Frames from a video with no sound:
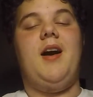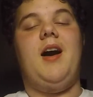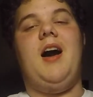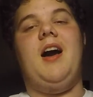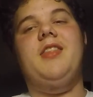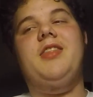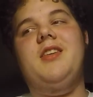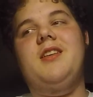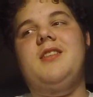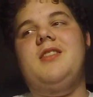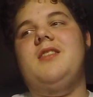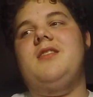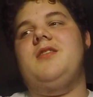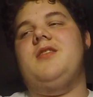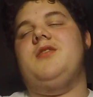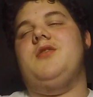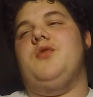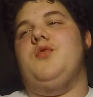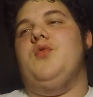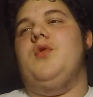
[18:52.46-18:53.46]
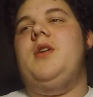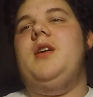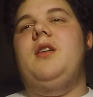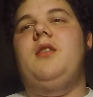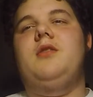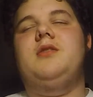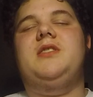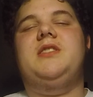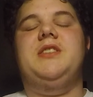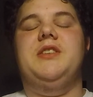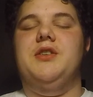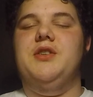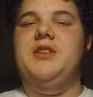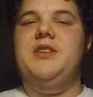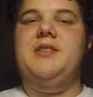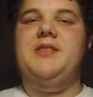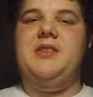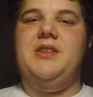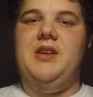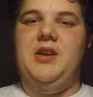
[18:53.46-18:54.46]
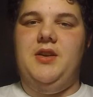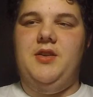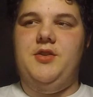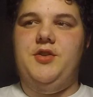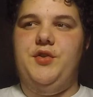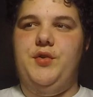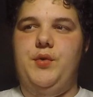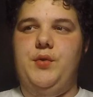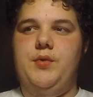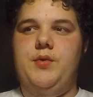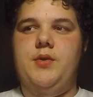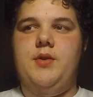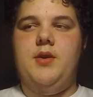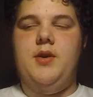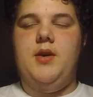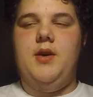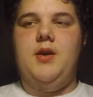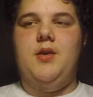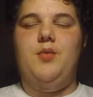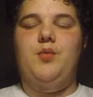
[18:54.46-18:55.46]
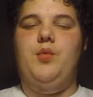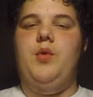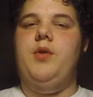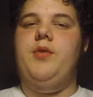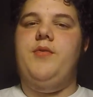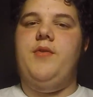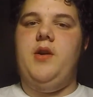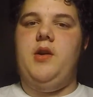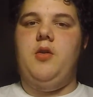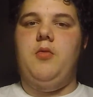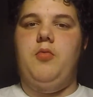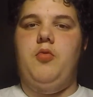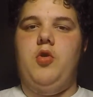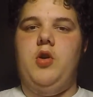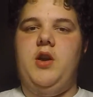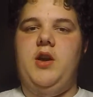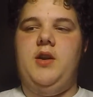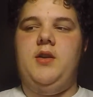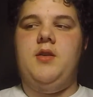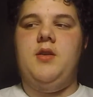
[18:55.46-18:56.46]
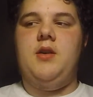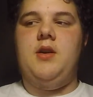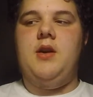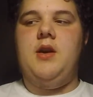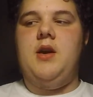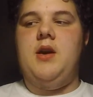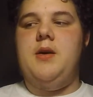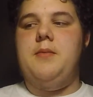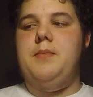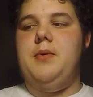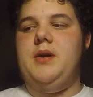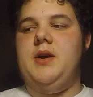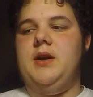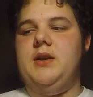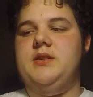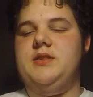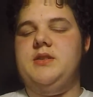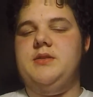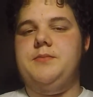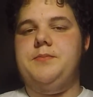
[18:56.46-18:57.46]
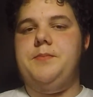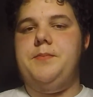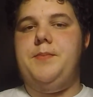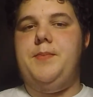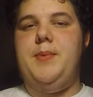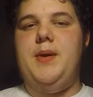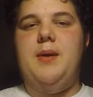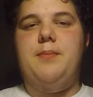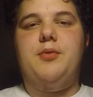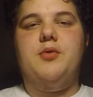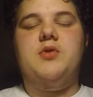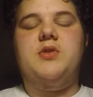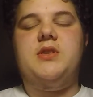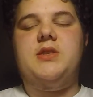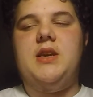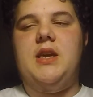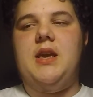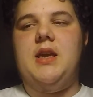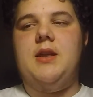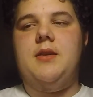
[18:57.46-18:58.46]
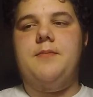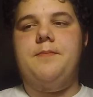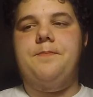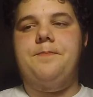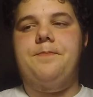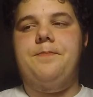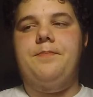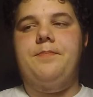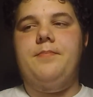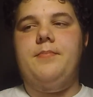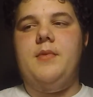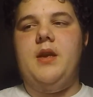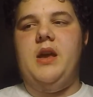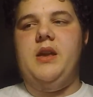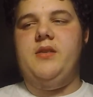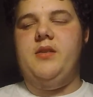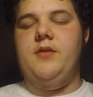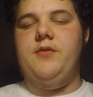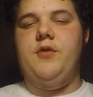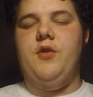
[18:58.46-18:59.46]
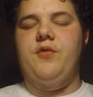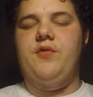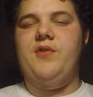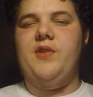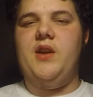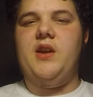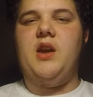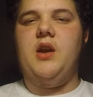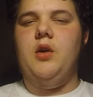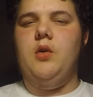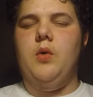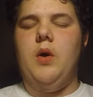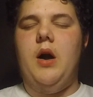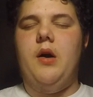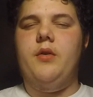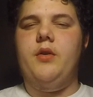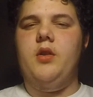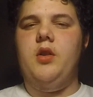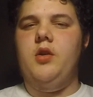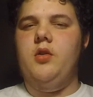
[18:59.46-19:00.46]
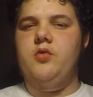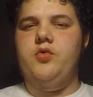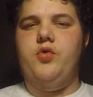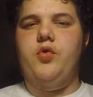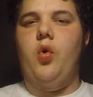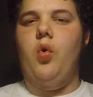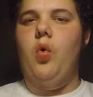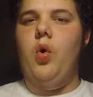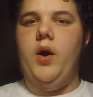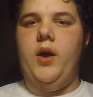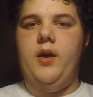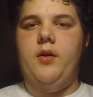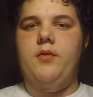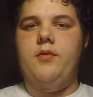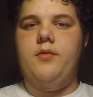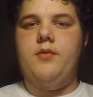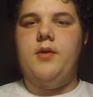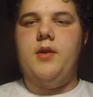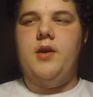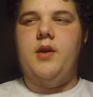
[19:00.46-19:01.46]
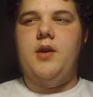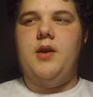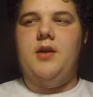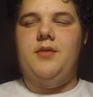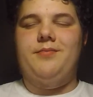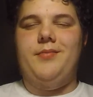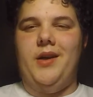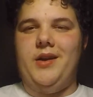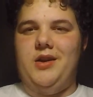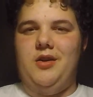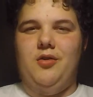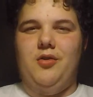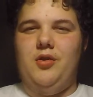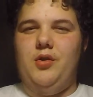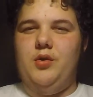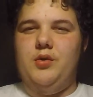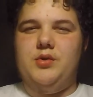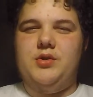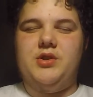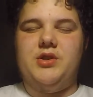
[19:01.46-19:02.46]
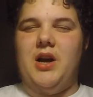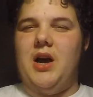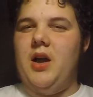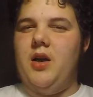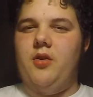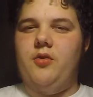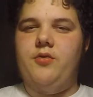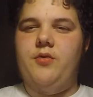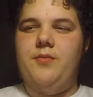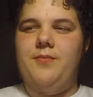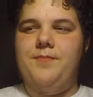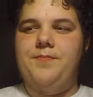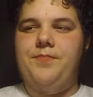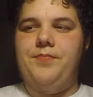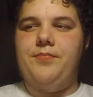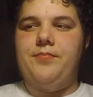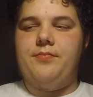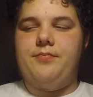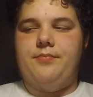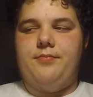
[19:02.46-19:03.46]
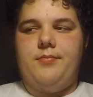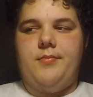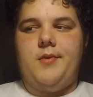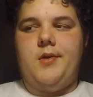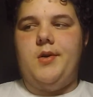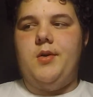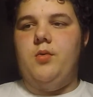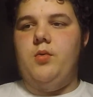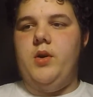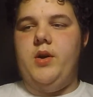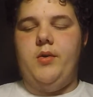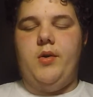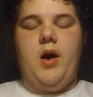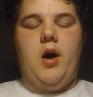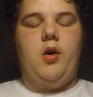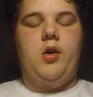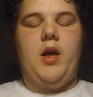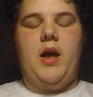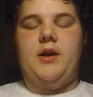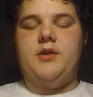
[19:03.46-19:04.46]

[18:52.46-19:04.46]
I think this is a real serious issue with fingerboarding because people see it as if you're flicking around a little toy like you're a little child. When in all